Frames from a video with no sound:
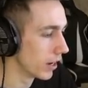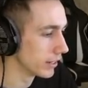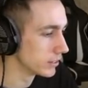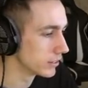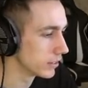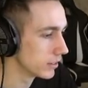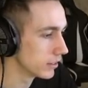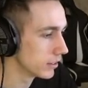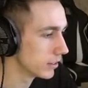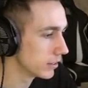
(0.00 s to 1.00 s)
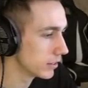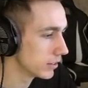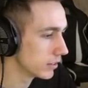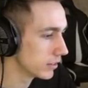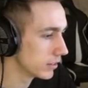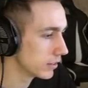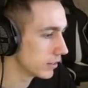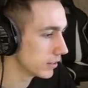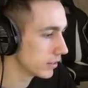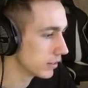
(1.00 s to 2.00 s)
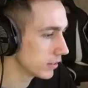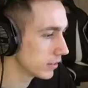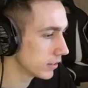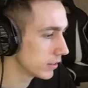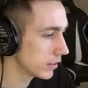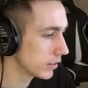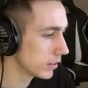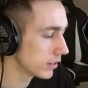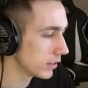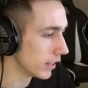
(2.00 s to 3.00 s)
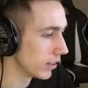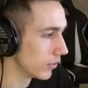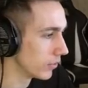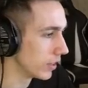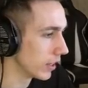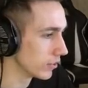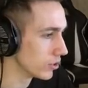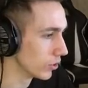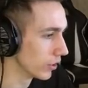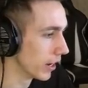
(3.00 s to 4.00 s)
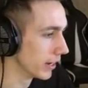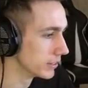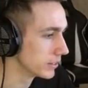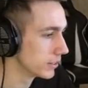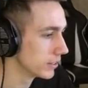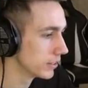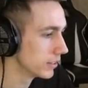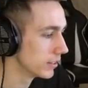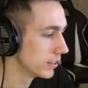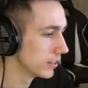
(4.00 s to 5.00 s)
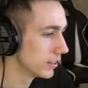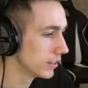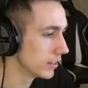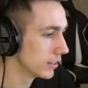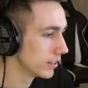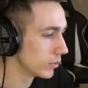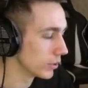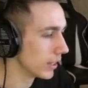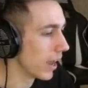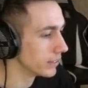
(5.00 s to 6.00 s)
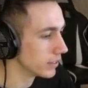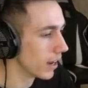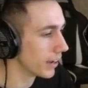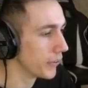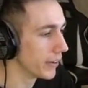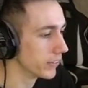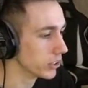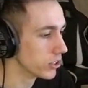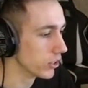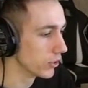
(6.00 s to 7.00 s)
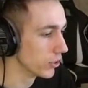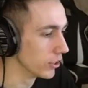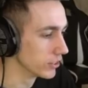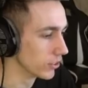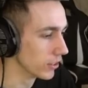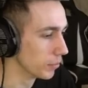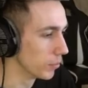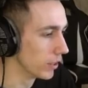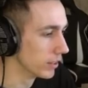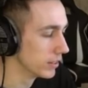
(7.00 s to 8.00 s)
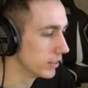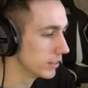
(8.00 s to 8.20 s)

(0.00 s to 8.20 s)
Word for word: I niced. Got, I no, I got finessed, fam. Yeah, no, the other two got niced did we? We are. Well, yes, and I got here in two. You guys got here. No, in seven.